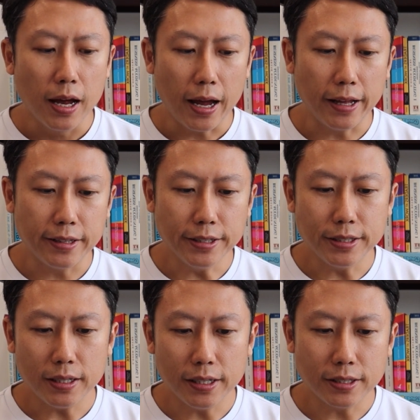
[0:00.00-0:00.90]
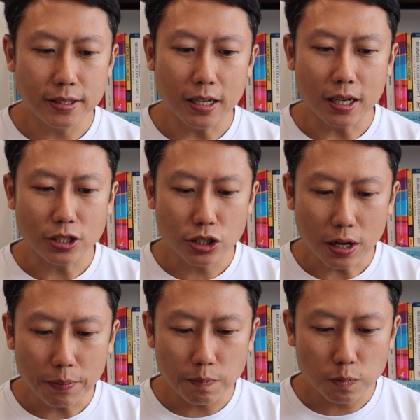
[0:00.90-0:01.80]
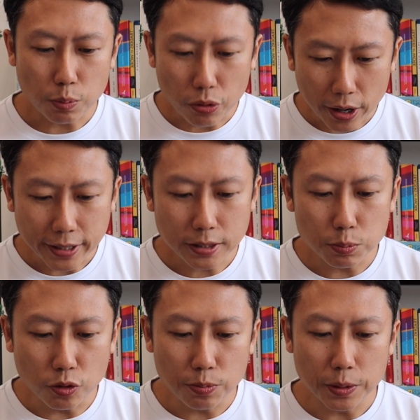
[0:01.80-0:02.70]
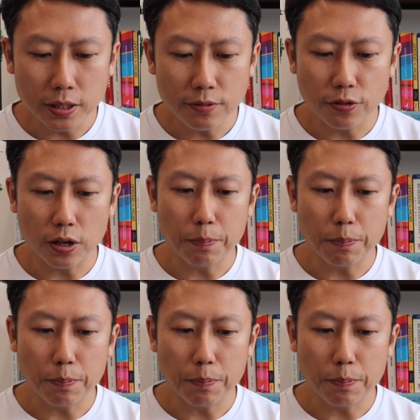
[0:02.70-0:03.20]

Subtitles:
And this is their share price movement for the